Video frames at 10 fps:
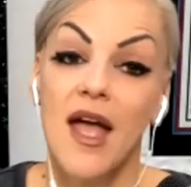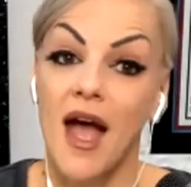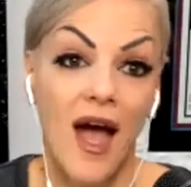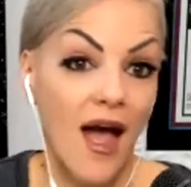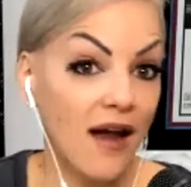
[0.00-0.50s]

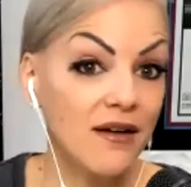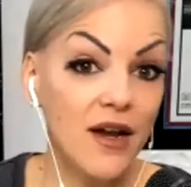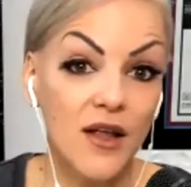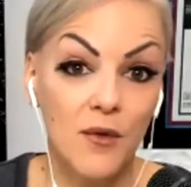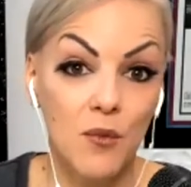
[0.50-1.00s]
And
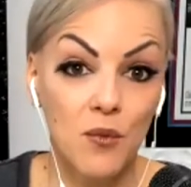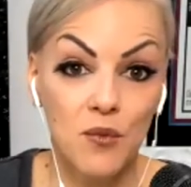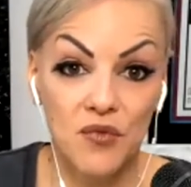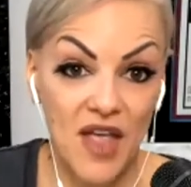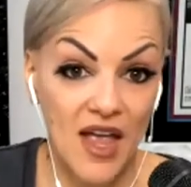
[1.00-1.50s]

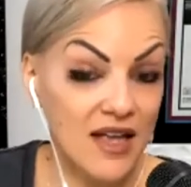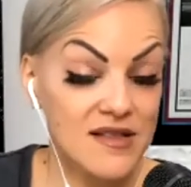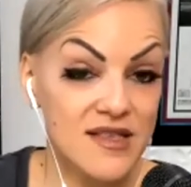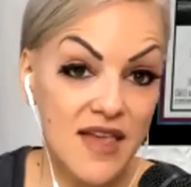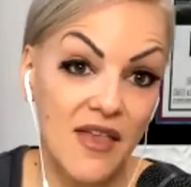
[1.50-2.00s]
they can
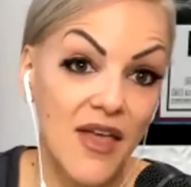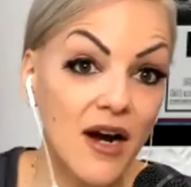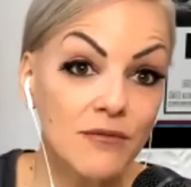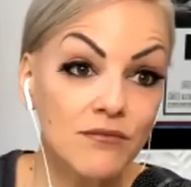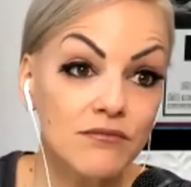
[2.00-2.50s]
stay there.
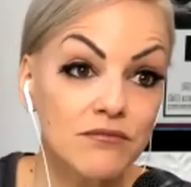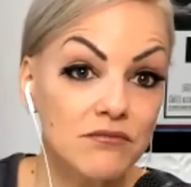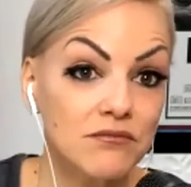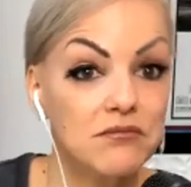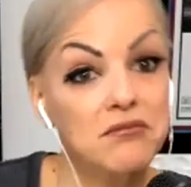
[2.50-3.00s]

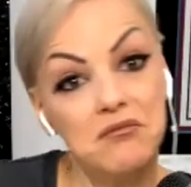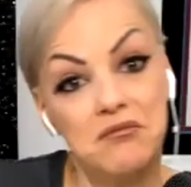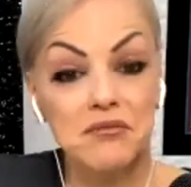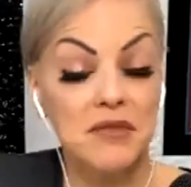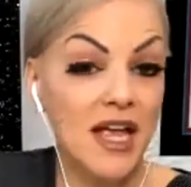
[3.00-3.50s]

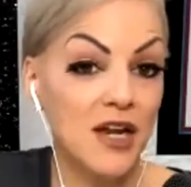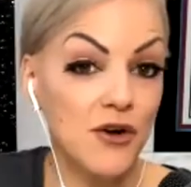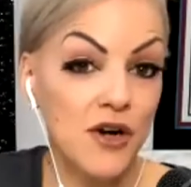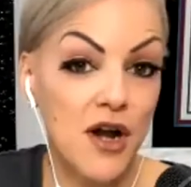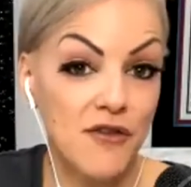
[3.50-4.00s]
They can
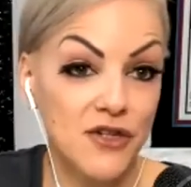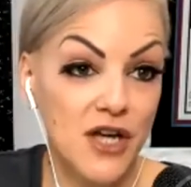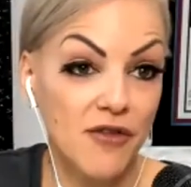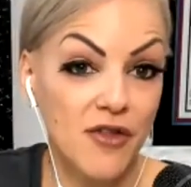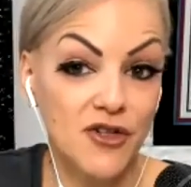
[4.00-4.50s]
earn enough to
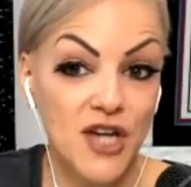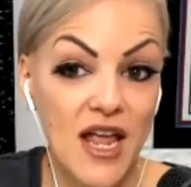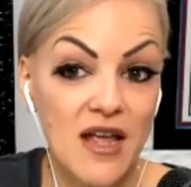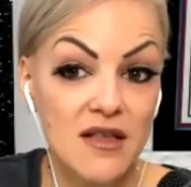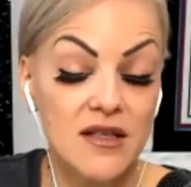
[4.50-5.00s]
cover their
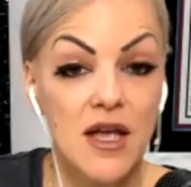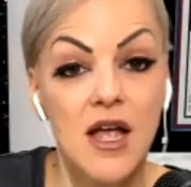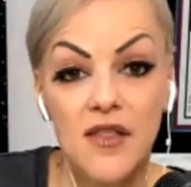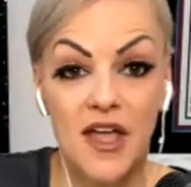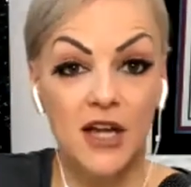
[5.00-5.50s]
shakes.
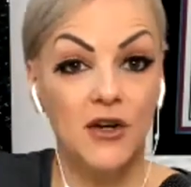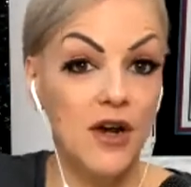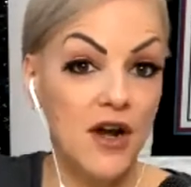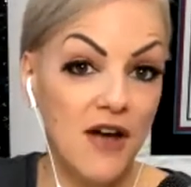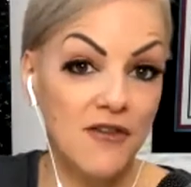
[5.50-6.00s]
They can earn
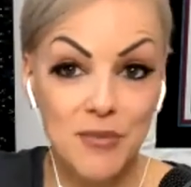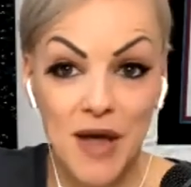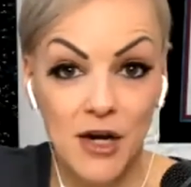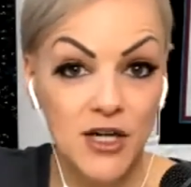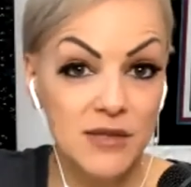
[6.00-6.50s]
enough to pay
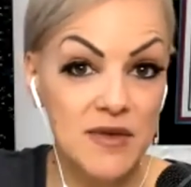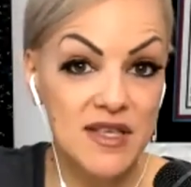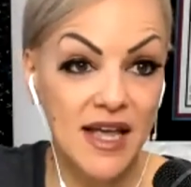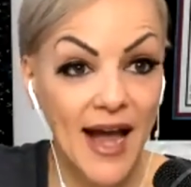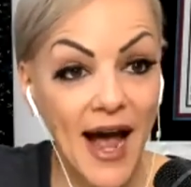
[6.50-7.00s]
Christmas
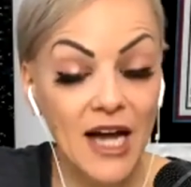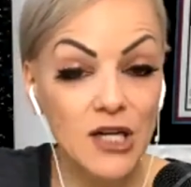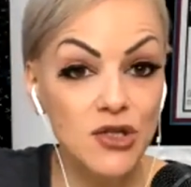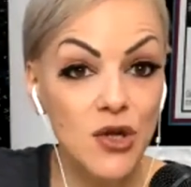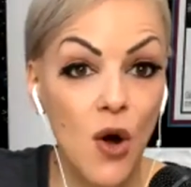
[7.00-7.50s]
in
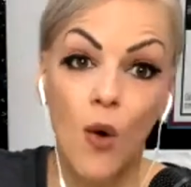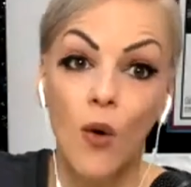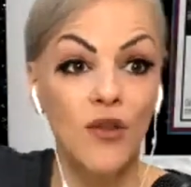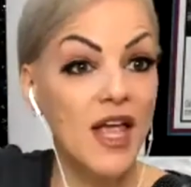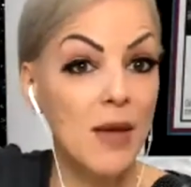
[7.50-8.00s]
cash,
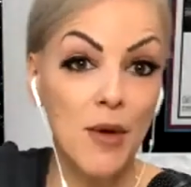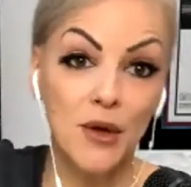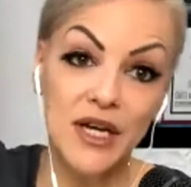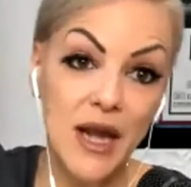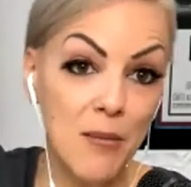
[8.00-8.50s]
or they can build
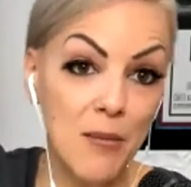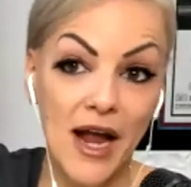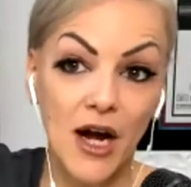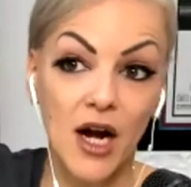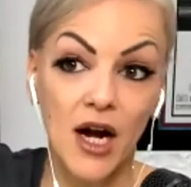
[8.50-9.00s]
an
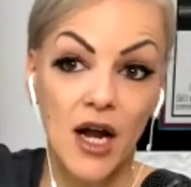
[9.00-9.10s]
empire.